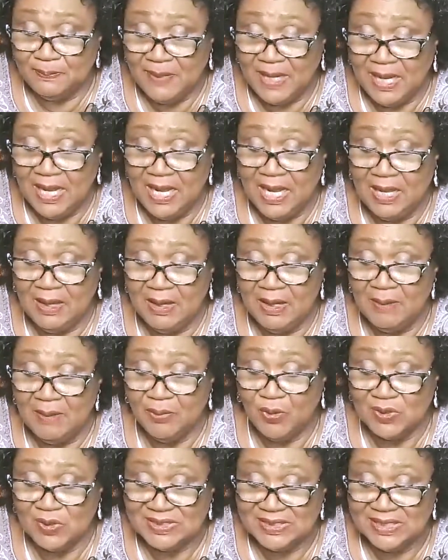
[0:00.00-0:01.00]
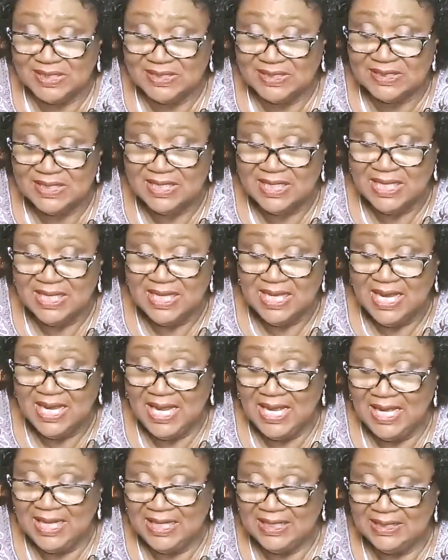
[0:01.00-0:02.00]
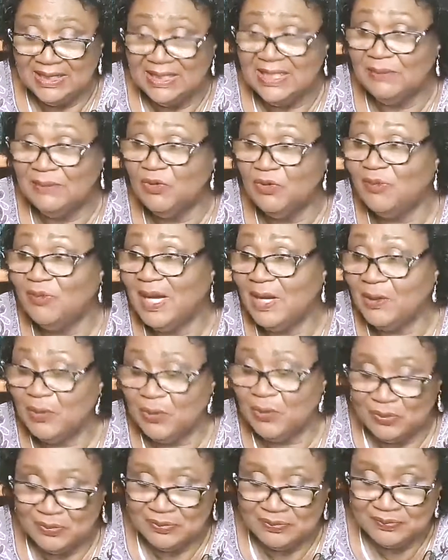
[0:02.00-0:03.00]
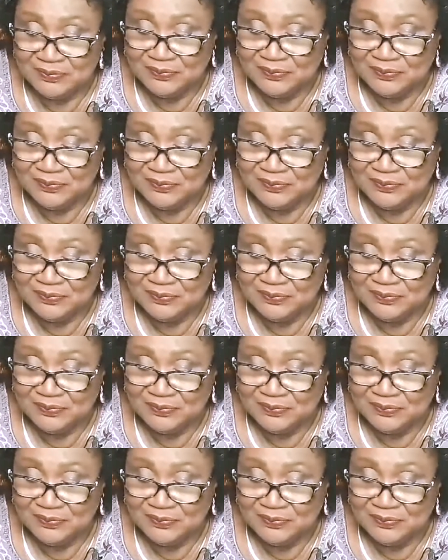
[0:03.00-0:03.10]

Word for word: uh, process and he moved back home.